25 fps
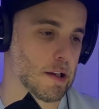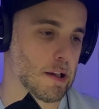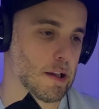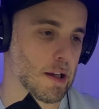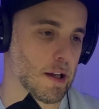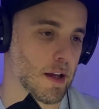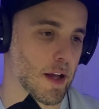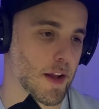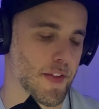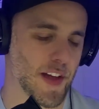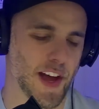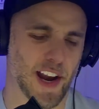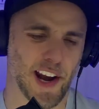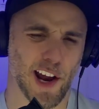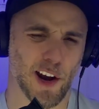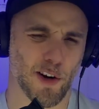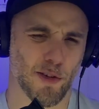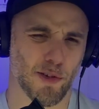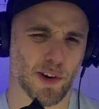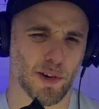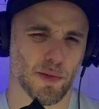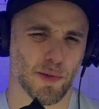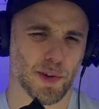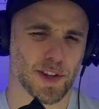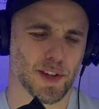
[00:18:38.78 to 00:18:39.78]

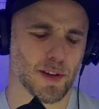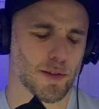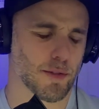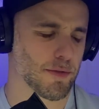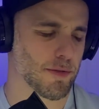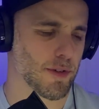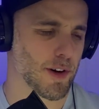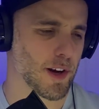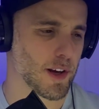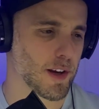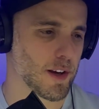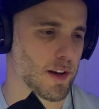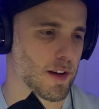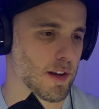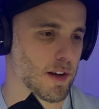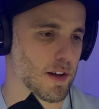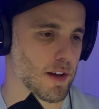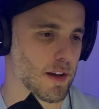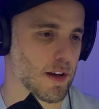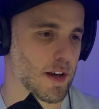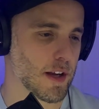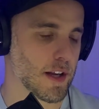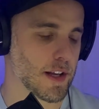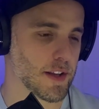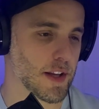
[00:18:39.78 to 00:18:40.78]
What the fuck?
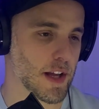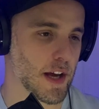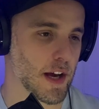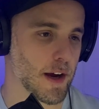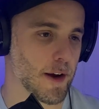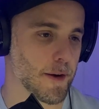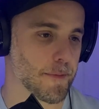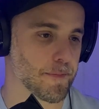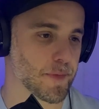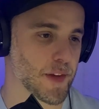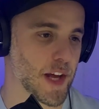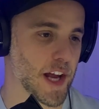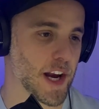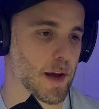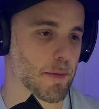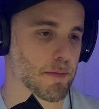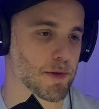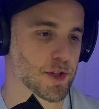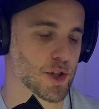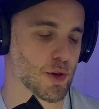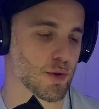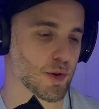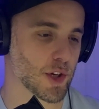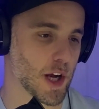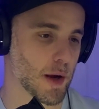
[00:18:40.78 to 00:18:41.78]
In that
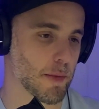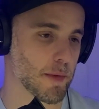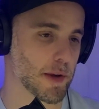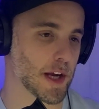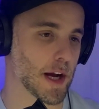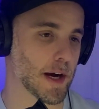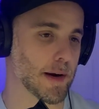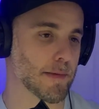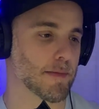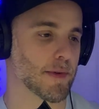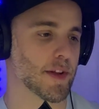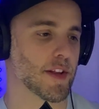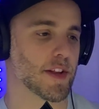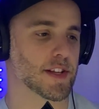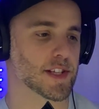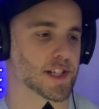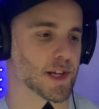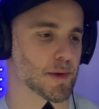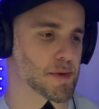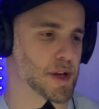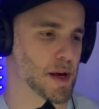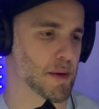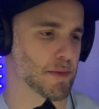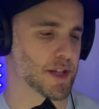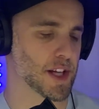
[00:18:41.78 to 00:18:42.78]
episode coming up. And then
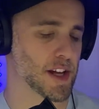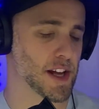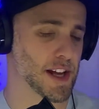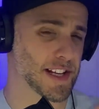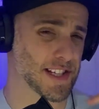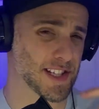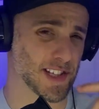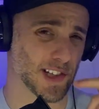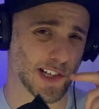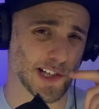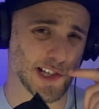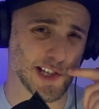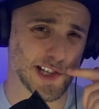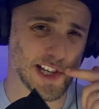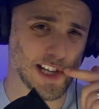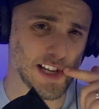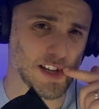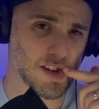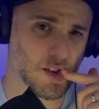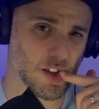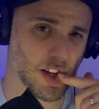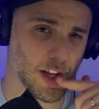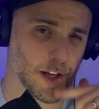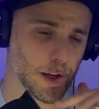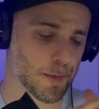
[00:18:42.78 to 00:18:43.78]
sometimes I'll ask
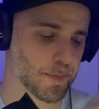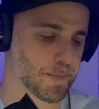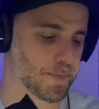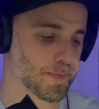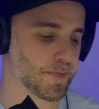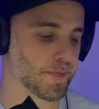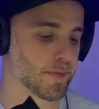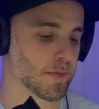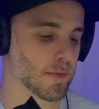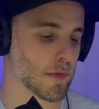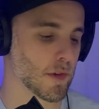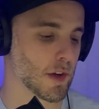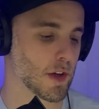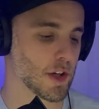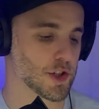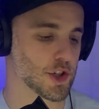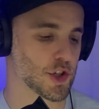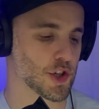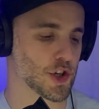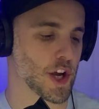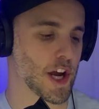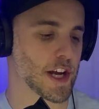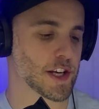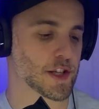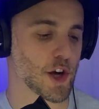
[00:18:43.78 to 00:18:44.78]
Lindsay, like,
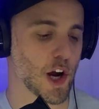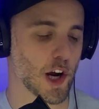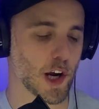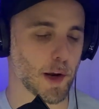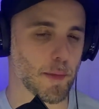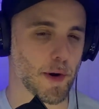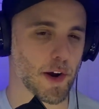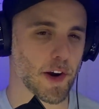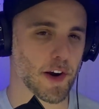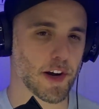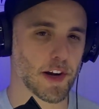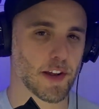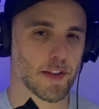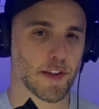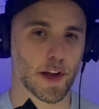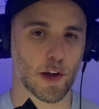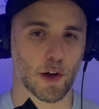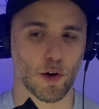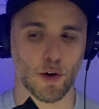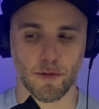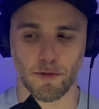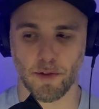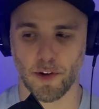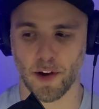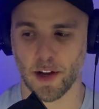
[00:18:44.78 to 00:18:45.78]
should I talk about anything?
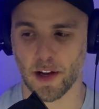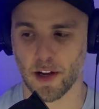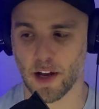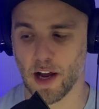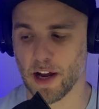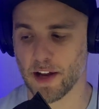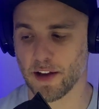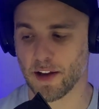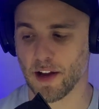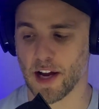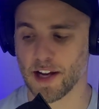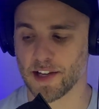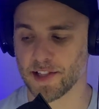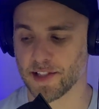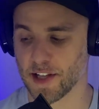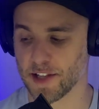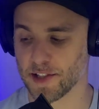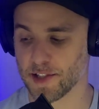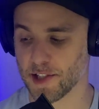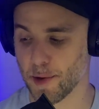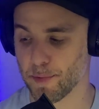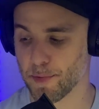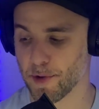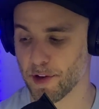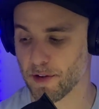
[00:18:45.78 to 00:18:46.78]
Or if like I said
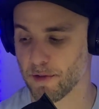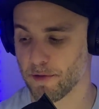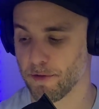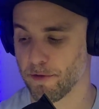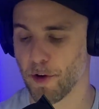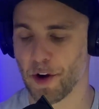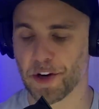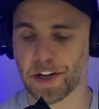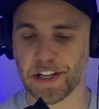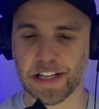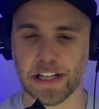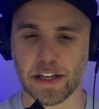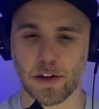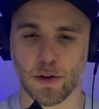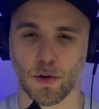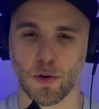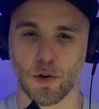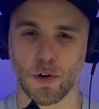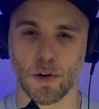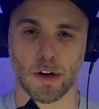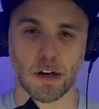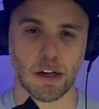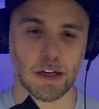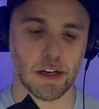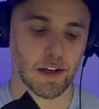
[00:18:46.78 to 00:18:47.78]
something funny
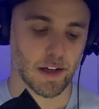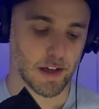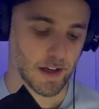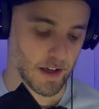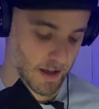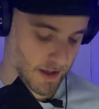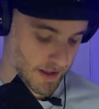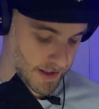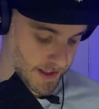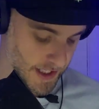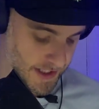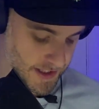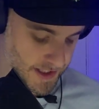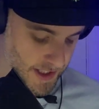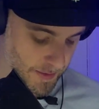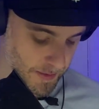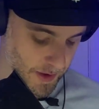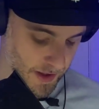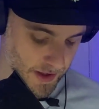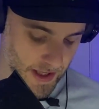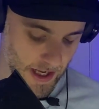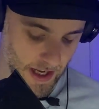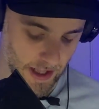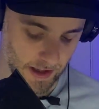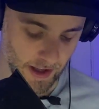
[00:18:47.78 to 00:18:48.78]
or said
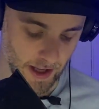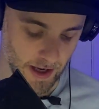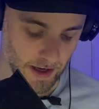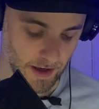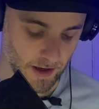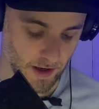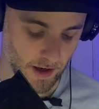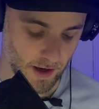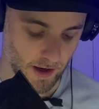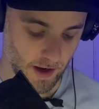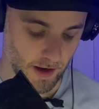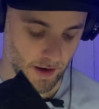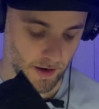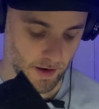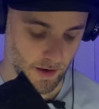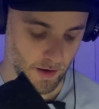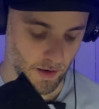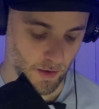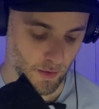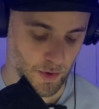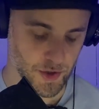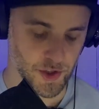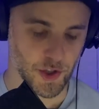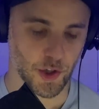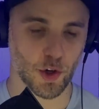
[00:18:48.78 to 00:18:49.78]
something that like
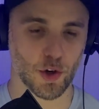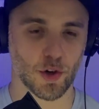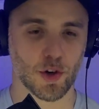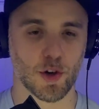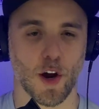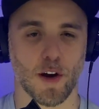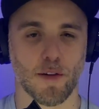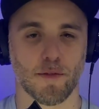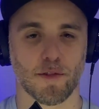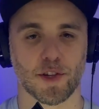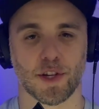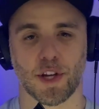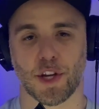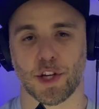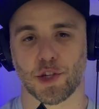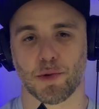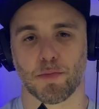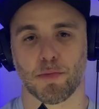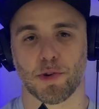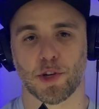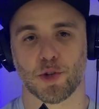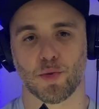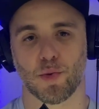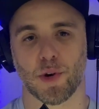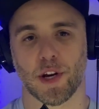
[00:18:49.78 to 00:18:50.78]
was a good conversation
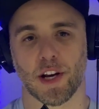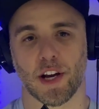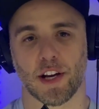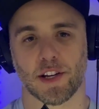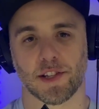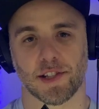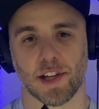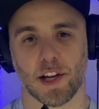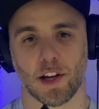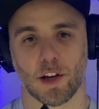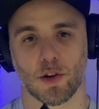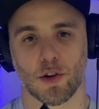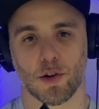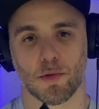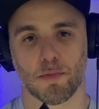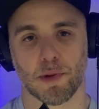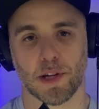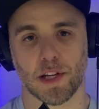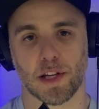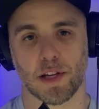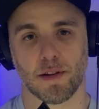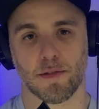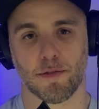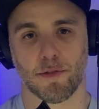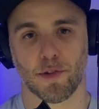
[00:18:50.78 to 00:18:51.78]
between us that could
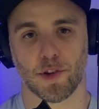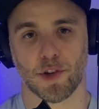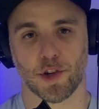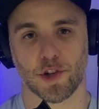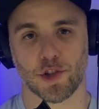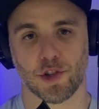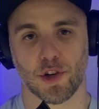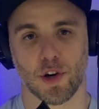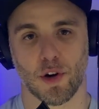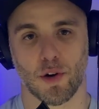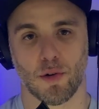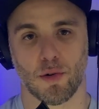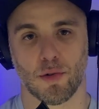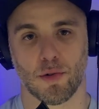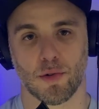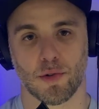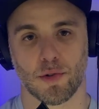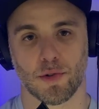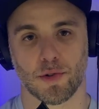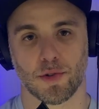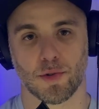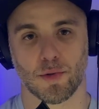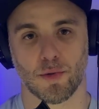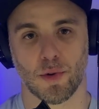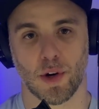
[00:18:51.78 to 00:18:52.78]
be for the show,
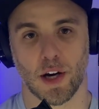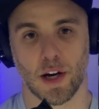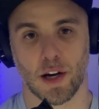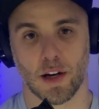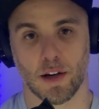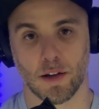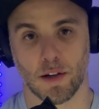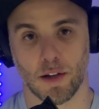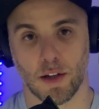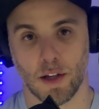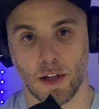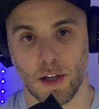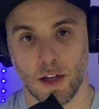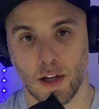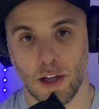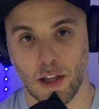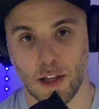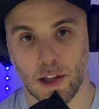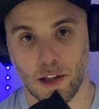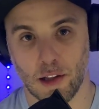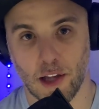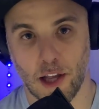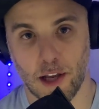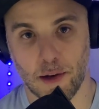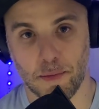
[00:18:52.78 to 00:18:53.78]
to
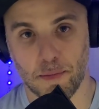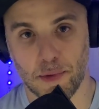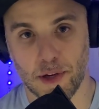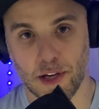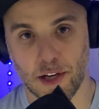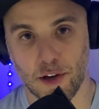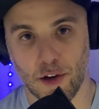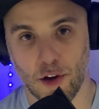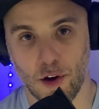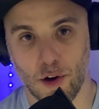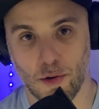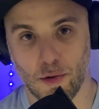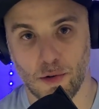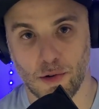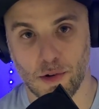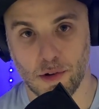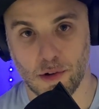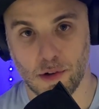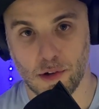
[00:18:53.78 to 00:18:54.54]
let me know.